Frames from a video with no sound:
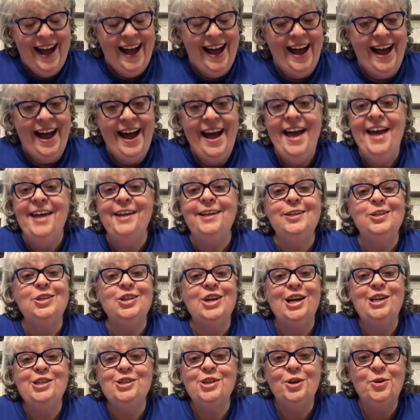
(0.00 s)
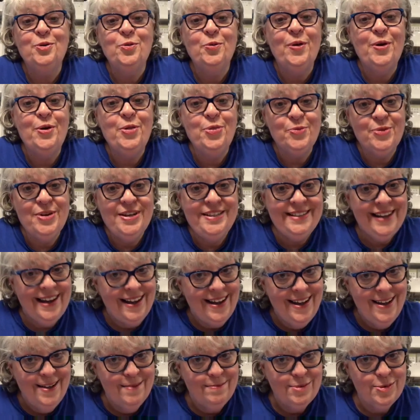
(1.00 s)
I had to change underwear 3
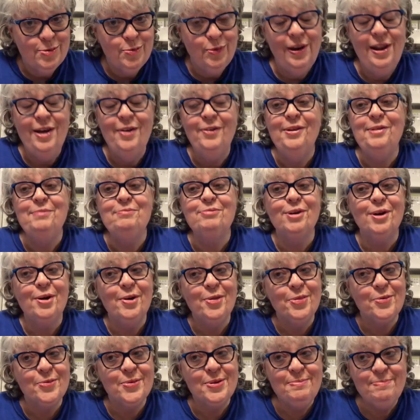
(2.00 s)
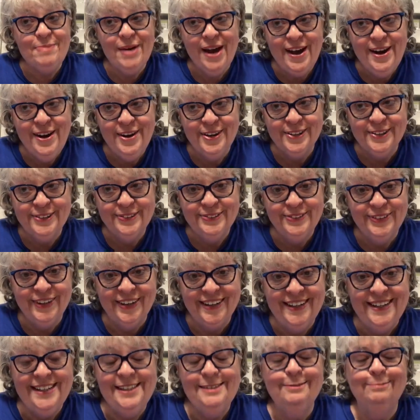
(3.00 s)
times. Well, I only brought 3 pair,
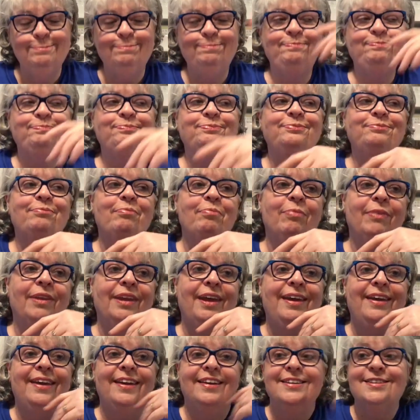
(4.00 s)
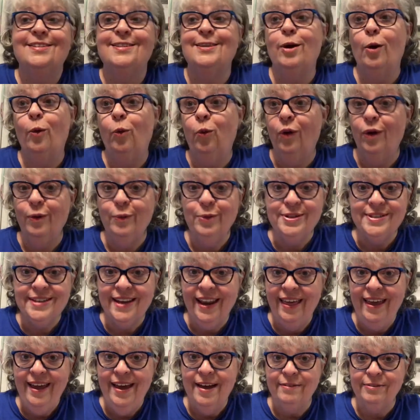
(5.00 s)
right? So what was
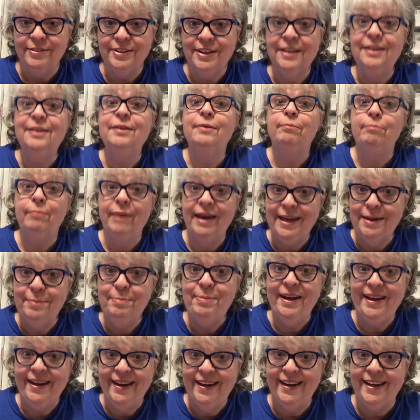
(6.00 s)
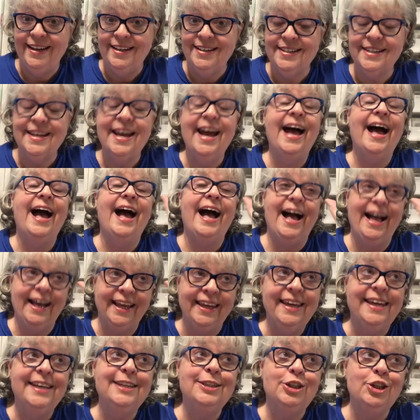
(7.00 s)
left? Man panties. I
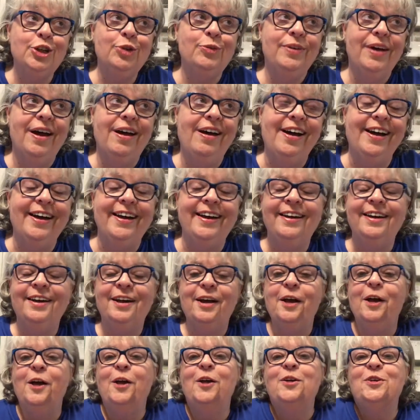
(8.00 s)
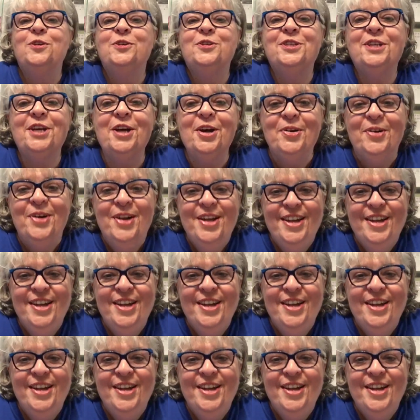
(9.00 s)
kid you not. So